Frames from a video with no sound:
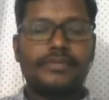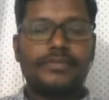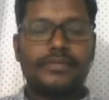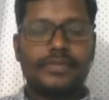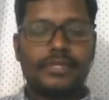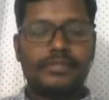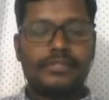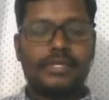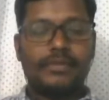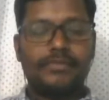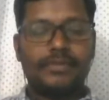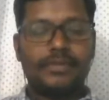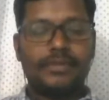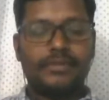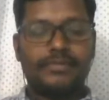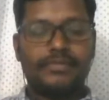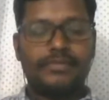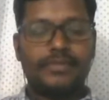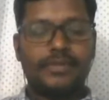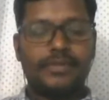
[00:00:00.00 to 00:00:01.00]
For example,
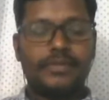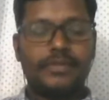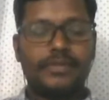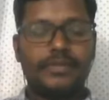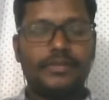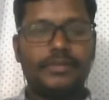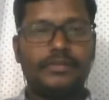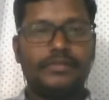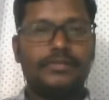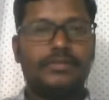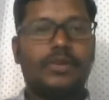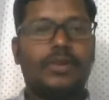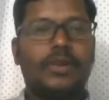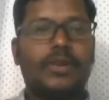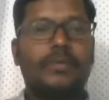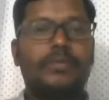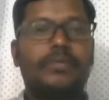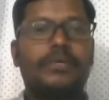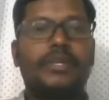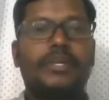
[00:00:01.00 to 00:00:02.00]
if we talk
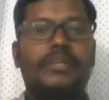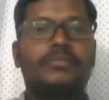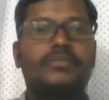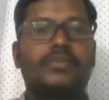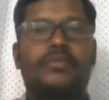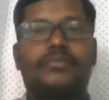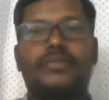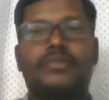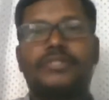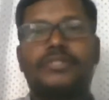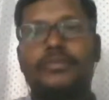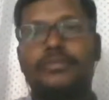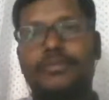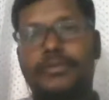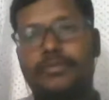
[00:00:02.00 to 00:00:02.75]
about extroversion